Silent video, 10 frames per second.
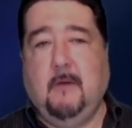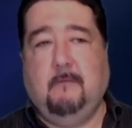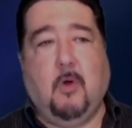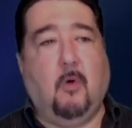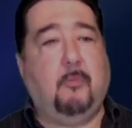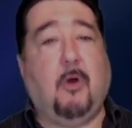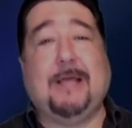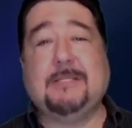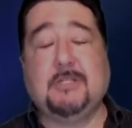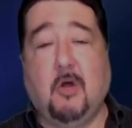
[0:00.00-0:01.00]
or
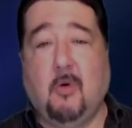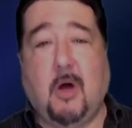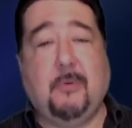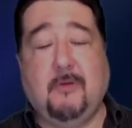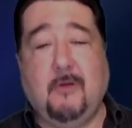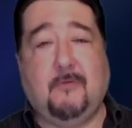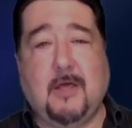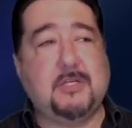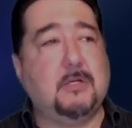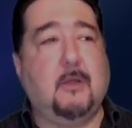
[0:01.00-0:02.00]
prices go up and
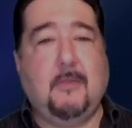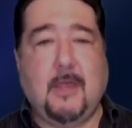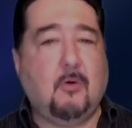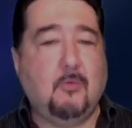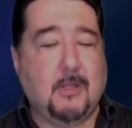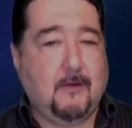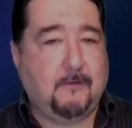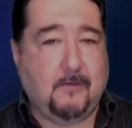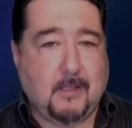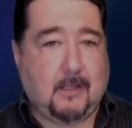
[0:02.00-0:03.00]
inflation, they don't really
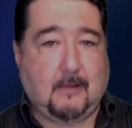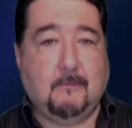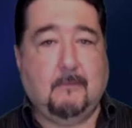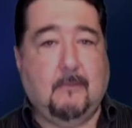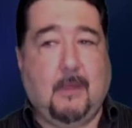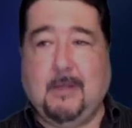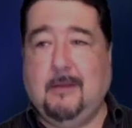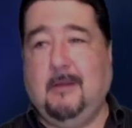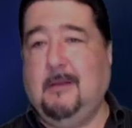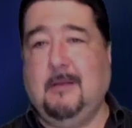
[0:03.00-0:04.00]
feel it. I mean,
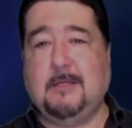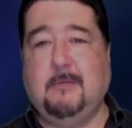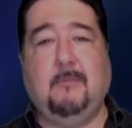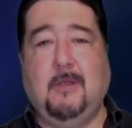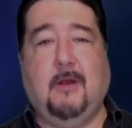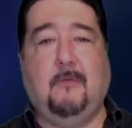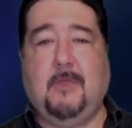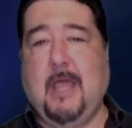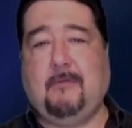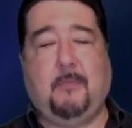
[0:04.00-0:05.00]
it doesn't, you know, if
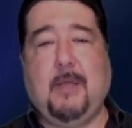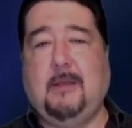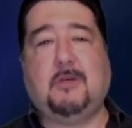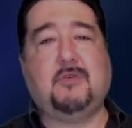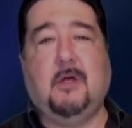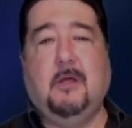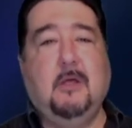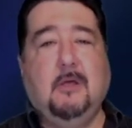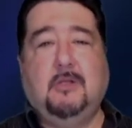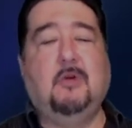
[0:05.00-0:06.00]
they have to pay an extra
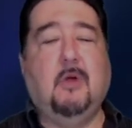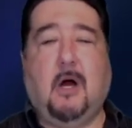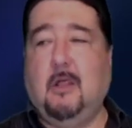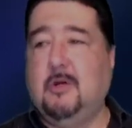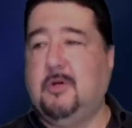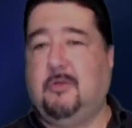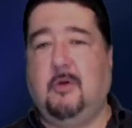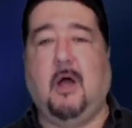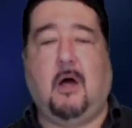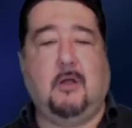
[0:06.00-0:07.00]
two dollars or
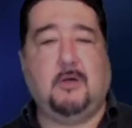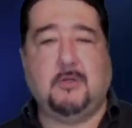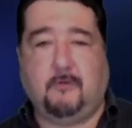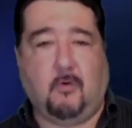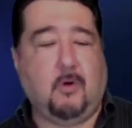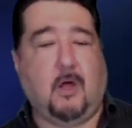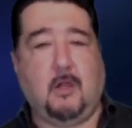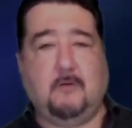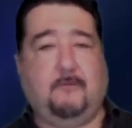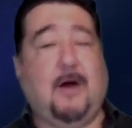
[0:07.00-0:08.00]
three dollars or four
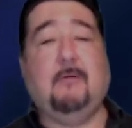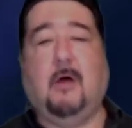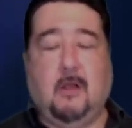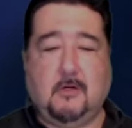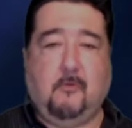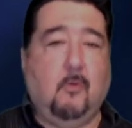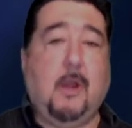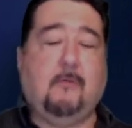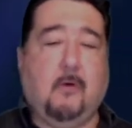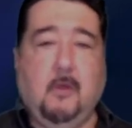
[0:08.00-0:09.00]
dollars, five dollars,
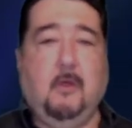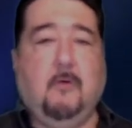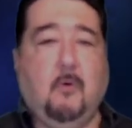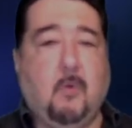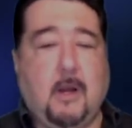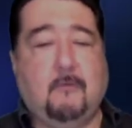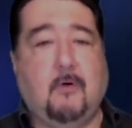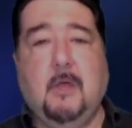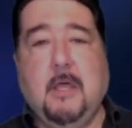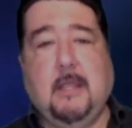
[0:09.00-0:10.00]
whatever, for
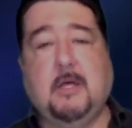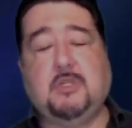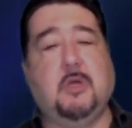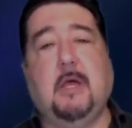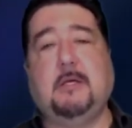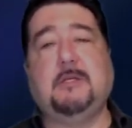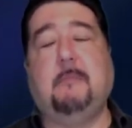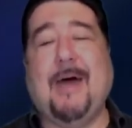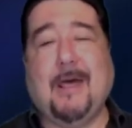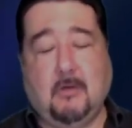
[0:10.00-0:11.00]
whatever, it doesn't, it doesn't
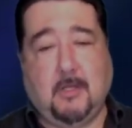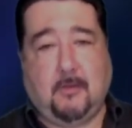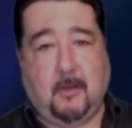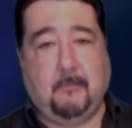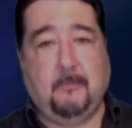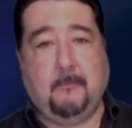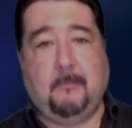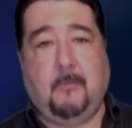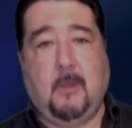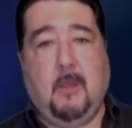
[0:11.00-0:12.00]
matter to them.
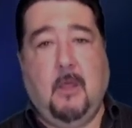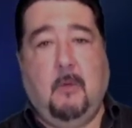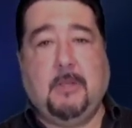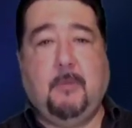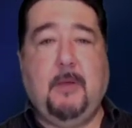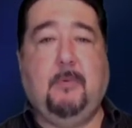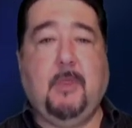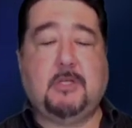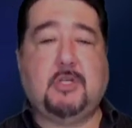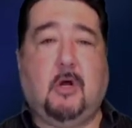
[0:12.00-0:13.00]
But the people
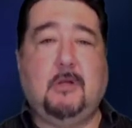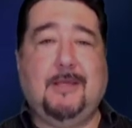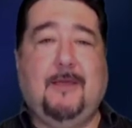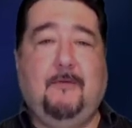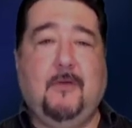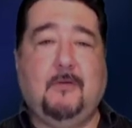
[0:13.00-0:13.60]
that start to feel